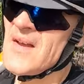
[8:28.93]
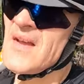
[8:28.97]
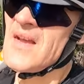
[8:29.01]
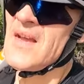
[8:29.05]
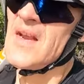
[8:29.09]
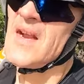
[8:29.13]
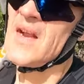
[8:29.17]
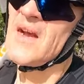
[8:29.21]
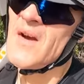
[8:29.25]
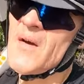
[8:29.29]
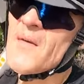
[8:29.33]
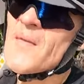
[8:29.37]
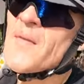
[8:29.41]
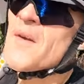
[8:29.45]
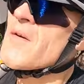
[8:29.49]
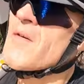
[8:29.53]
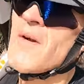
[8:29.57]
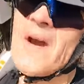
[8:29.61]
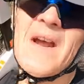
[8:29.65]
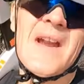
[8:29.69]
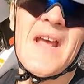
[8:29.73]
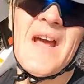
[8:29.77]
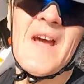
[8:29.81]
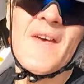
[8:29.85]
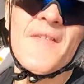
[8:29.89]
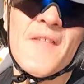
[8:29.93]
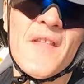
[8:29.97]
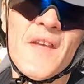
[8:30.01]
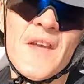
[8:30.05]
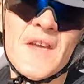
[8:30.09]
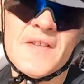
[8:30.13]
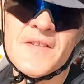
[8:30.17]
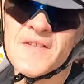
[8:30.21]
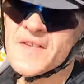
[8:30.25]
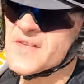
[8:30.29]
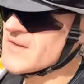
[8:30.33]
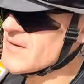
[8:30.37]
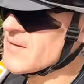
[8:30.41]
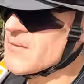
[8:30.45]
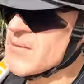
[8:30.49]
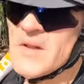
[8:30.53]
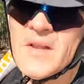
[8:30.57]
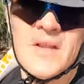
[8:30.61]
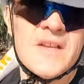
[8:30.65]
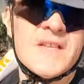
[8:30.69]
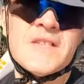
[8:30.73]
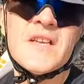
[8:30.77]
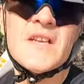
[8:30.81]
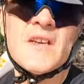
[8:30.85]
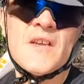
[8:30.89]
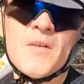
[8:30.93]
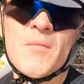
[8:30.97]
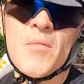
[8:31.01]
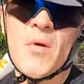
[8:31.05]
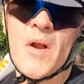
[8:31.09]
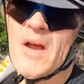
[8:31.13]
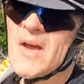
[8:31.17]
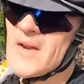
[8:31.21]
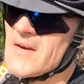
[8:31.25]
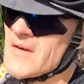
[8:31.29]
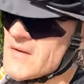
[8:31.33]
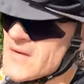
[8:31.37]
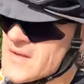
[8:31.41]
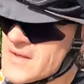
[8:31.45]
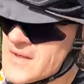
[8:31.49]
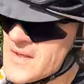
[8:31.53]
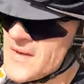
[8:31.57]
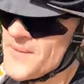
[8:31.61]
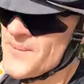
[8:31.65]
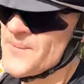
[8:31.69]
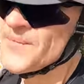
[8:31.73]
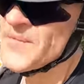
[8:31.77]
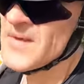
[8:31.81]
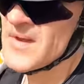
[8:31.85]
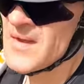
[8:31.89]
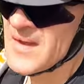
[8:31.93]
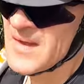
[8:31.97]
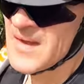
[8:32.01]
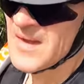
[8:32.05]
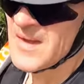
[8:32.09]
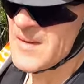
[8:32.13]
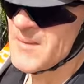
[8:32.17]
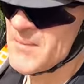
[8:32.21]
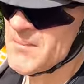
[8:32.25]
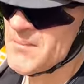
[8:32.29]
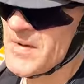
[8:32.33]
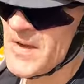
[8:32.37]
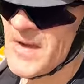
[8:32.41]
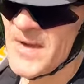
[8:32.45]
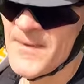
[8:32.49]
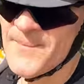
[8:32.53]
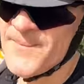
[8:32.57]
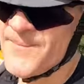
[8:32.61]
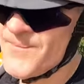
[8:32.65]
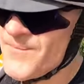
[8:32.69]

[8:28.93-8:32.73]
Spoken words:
You know, they're great athletes. They're really skilled riders. But,